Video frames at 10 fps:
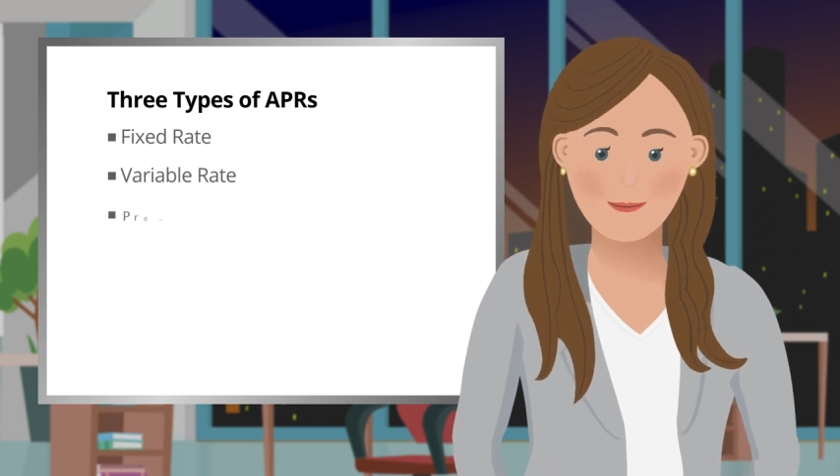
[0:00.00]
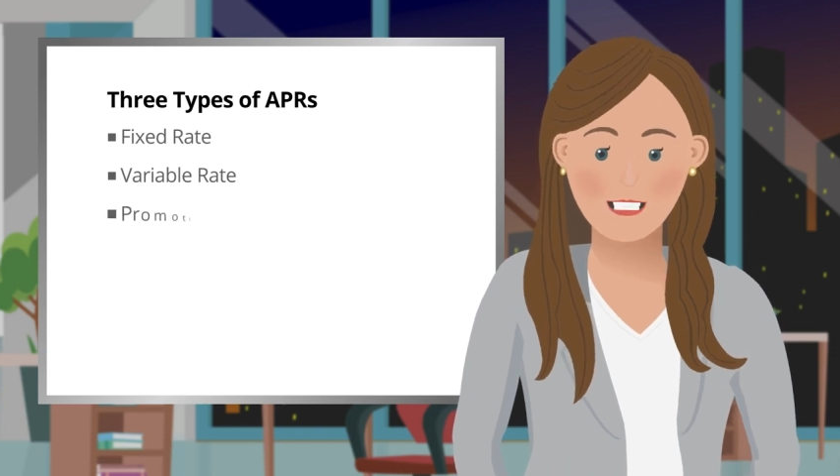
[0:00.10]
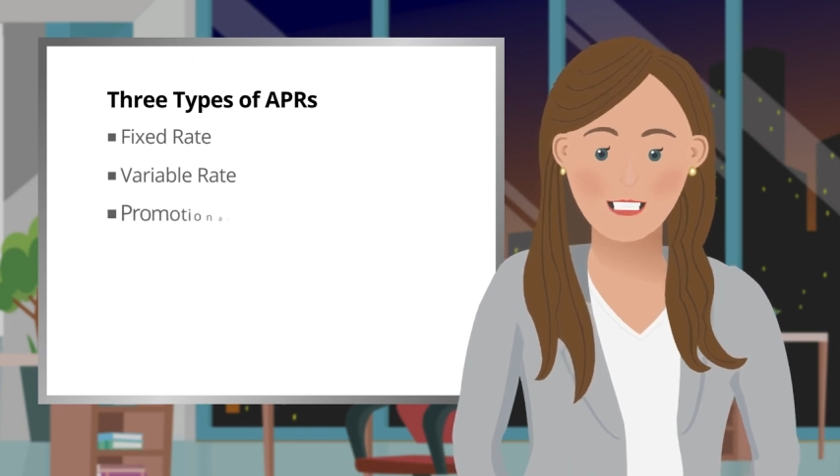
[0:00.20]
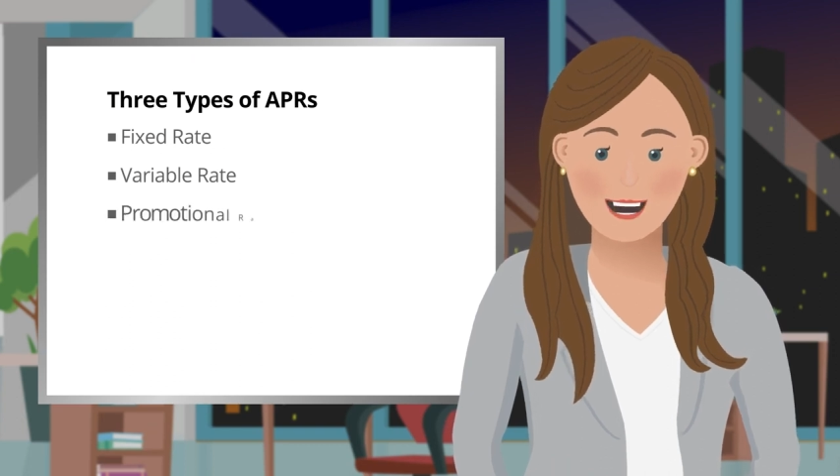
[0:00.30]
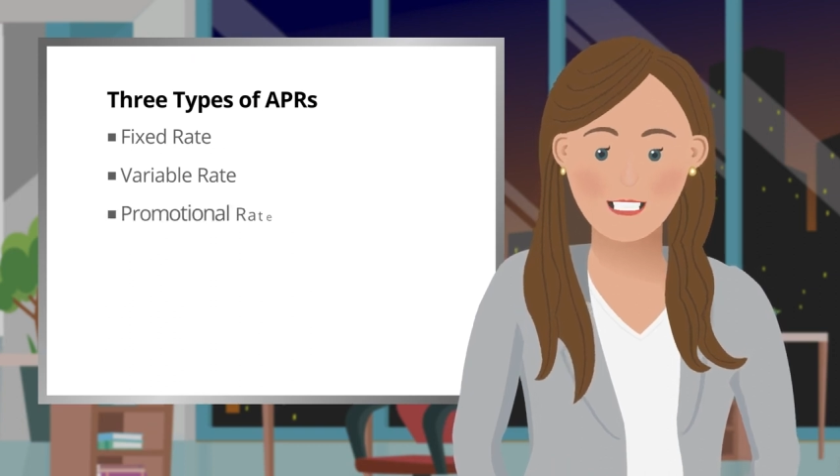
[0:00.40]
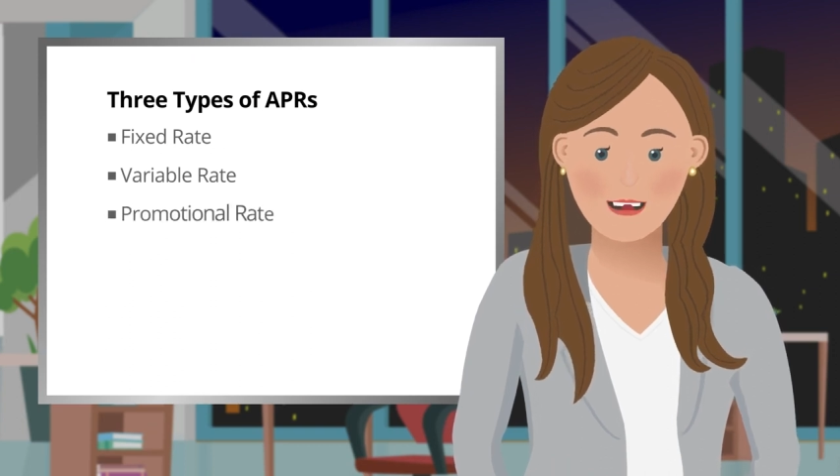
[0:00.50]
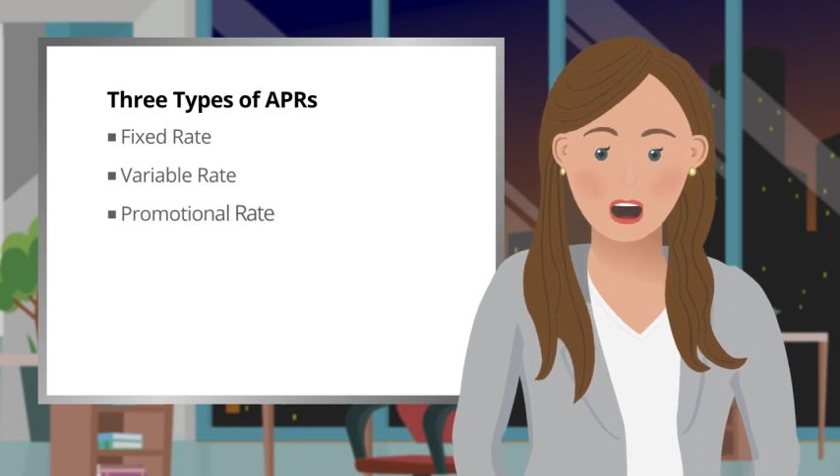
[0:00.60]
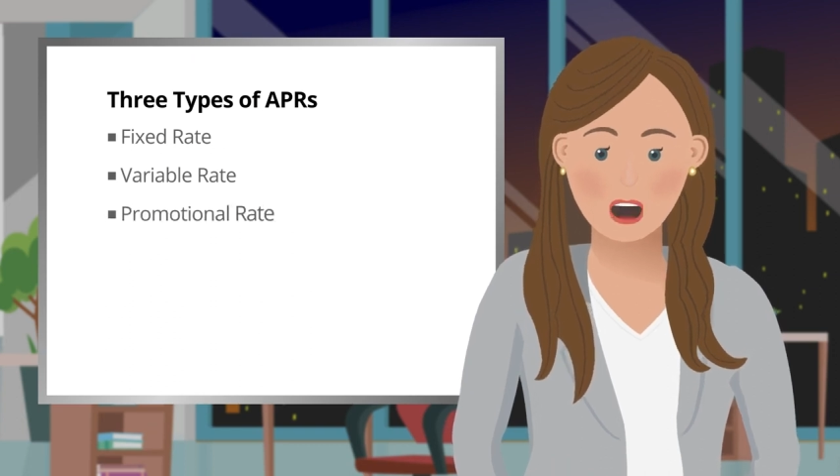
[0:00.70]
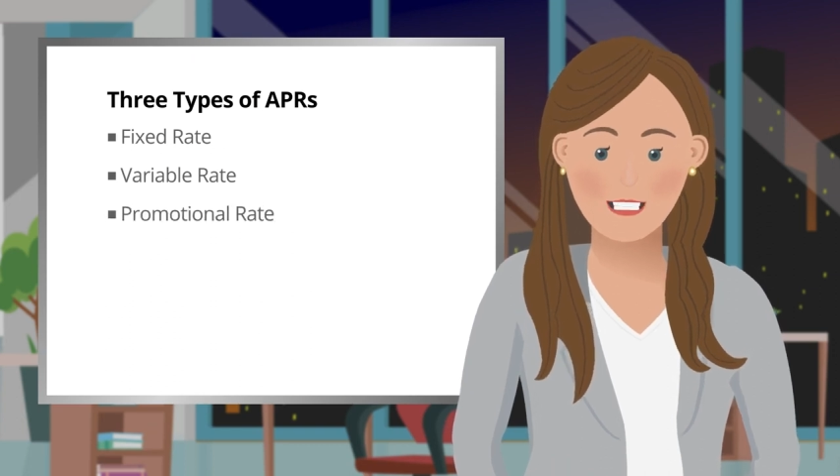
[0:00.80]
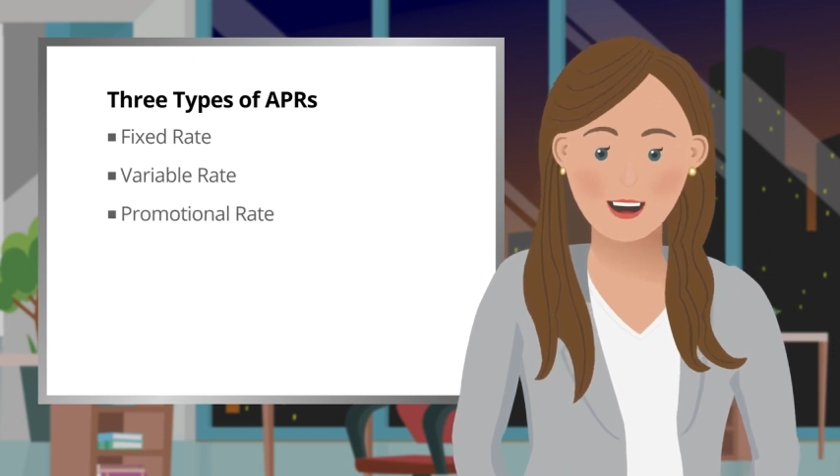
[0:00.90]
A
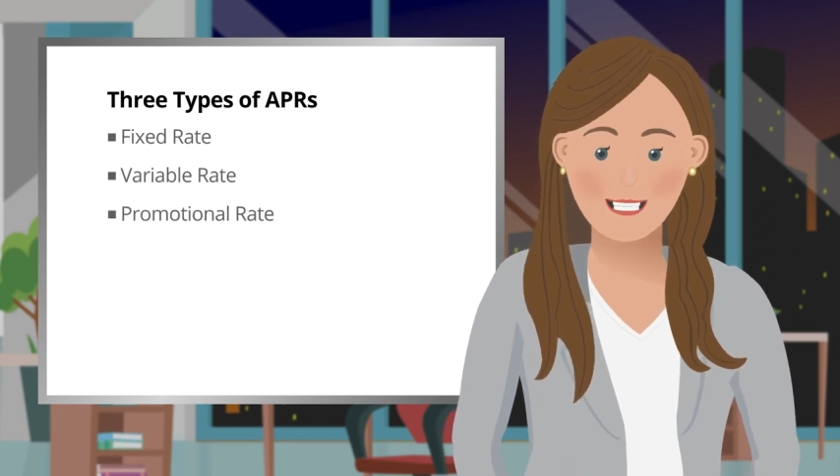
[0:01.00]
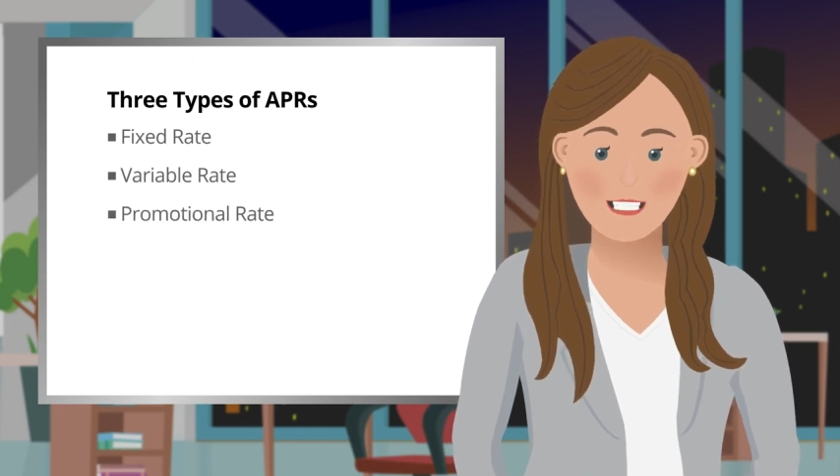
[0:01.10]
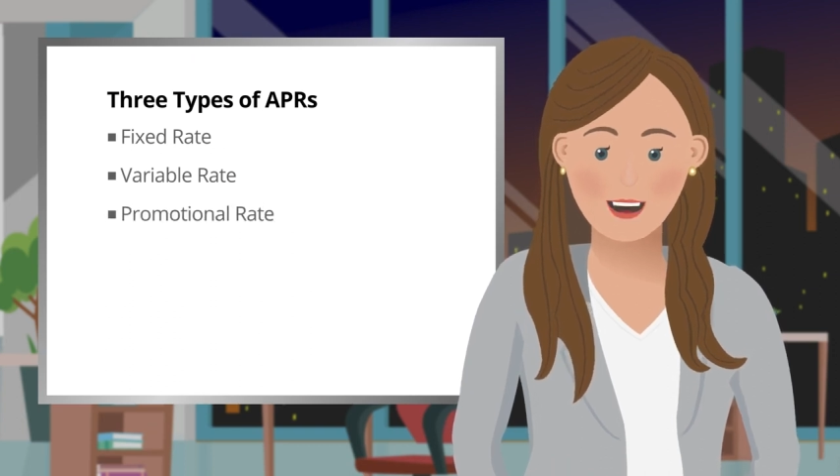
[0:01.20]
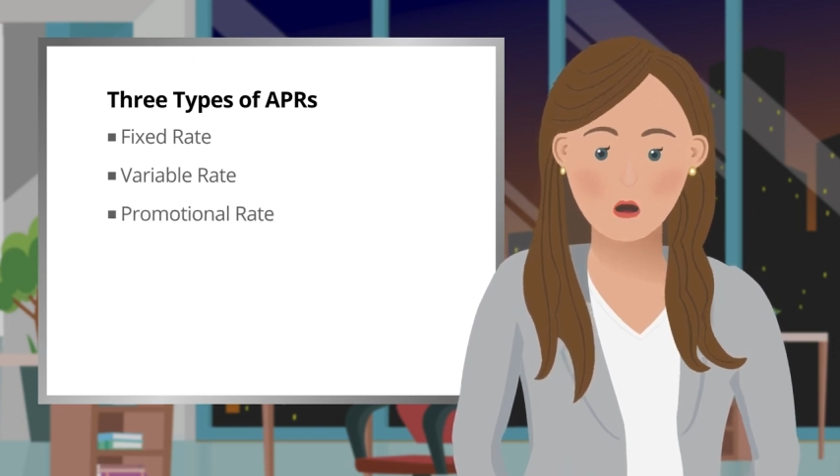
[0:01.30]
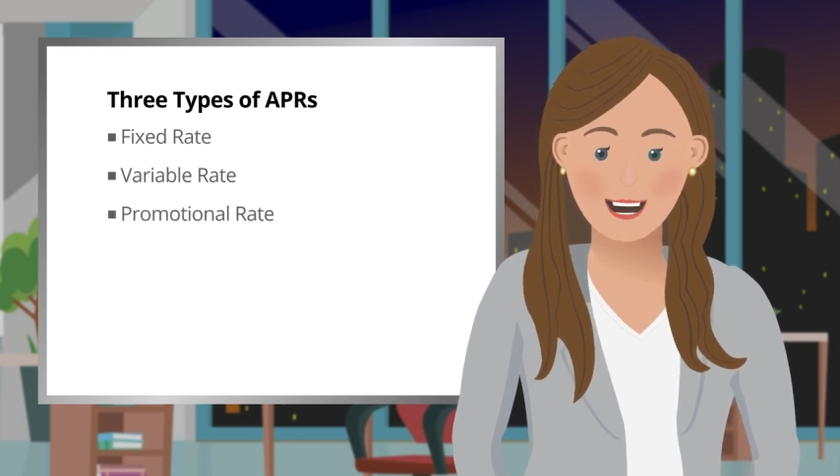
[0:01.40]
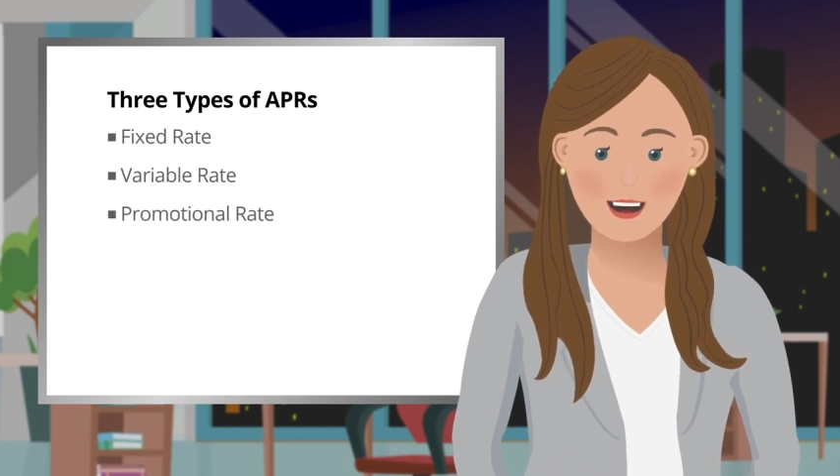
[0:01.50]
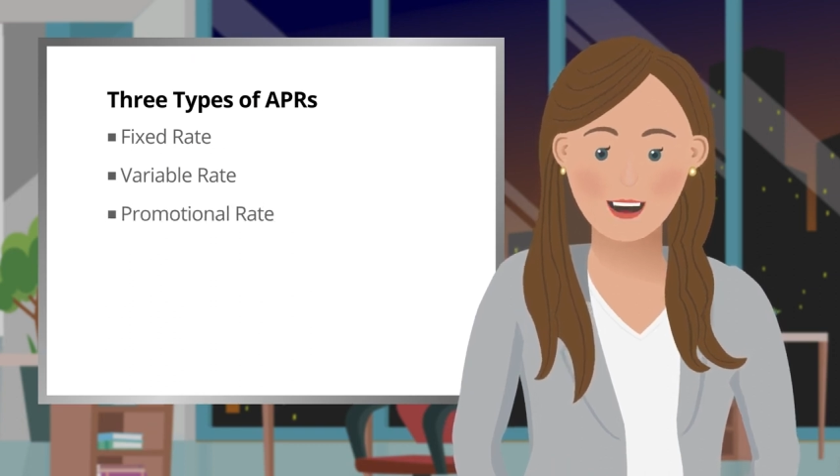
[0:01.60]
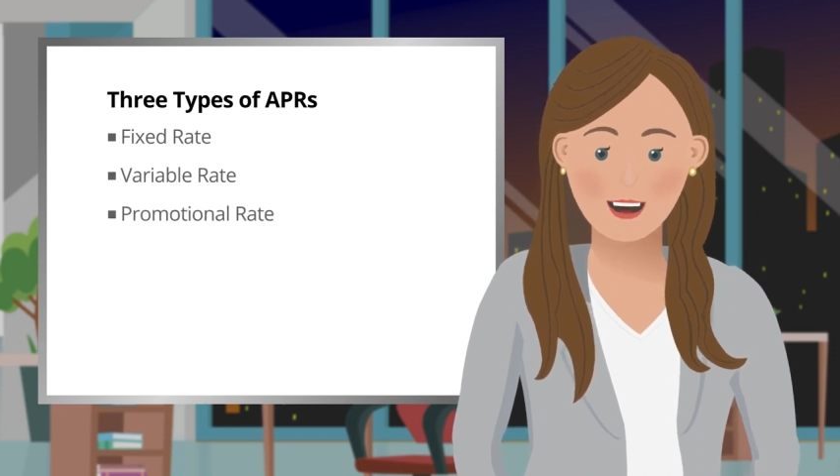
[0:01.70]
promotional APR is valid